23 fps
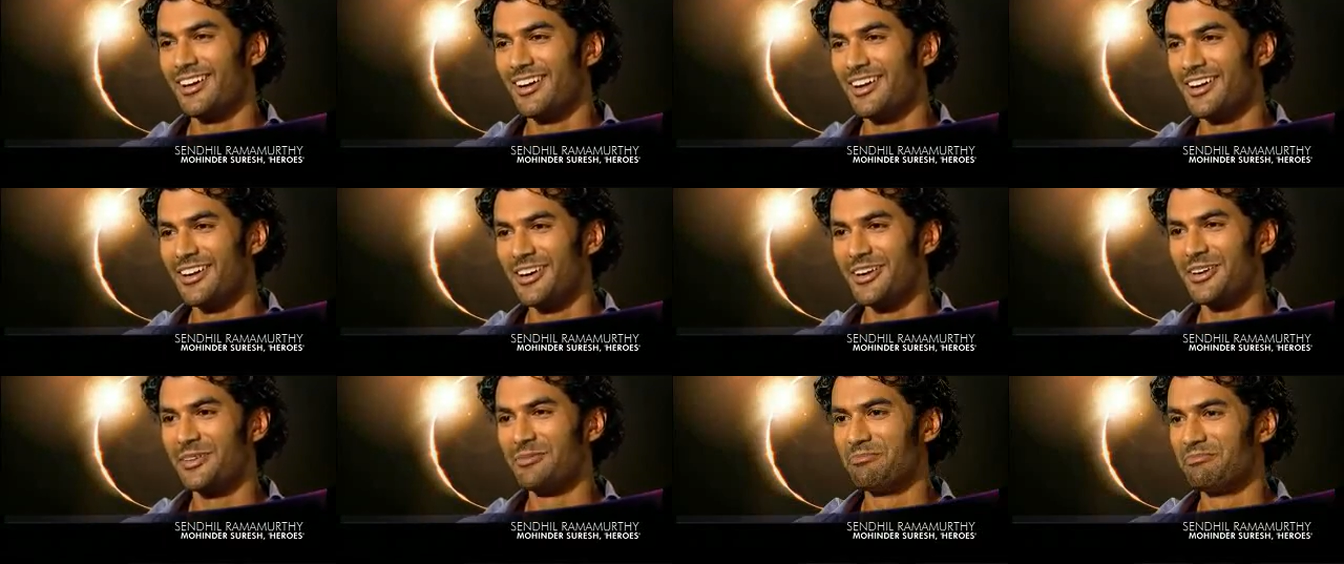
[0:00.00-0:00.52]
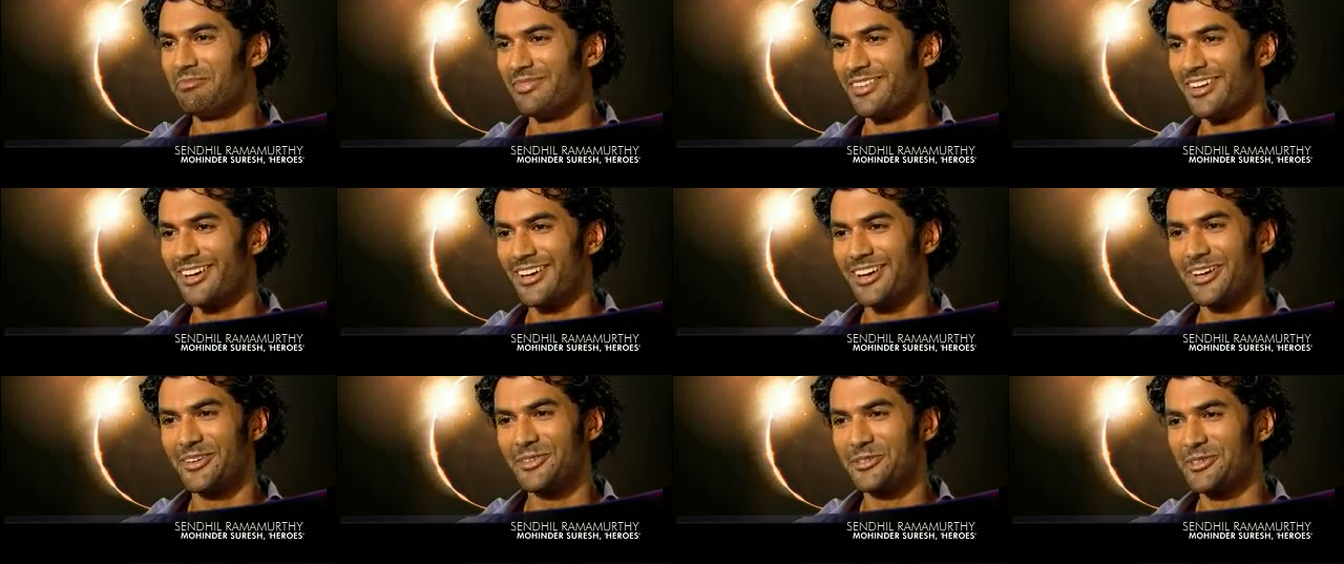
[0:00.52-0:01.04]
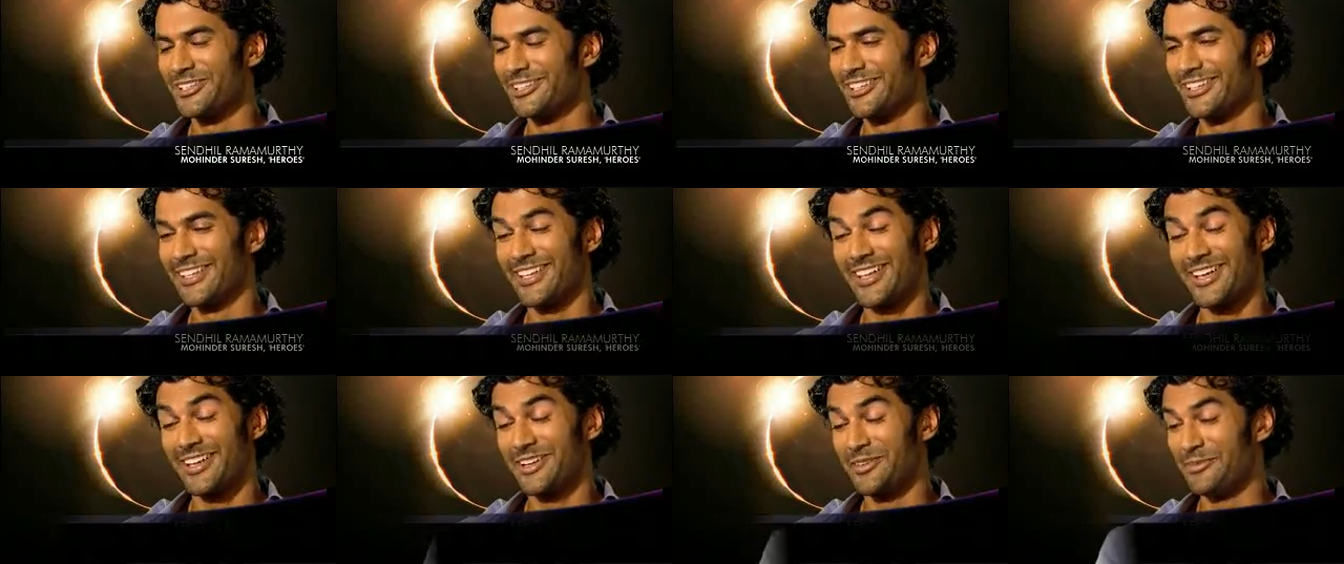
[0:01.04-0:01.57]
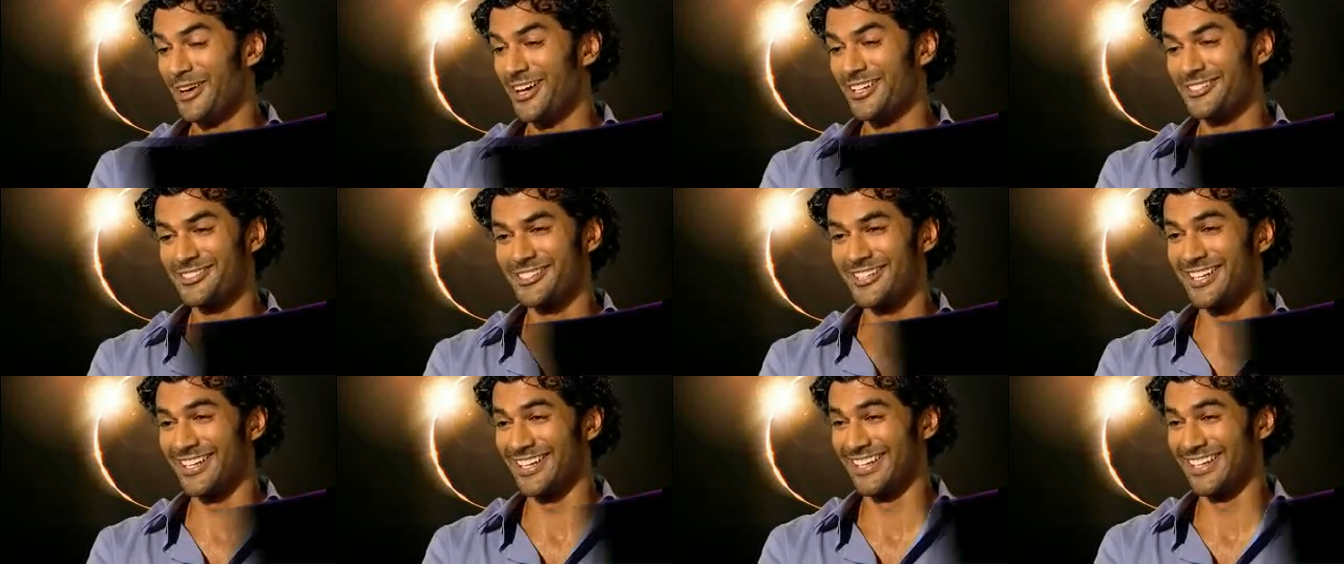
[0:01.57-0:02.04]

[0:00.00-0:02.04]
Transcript: Um, I really can't imagine.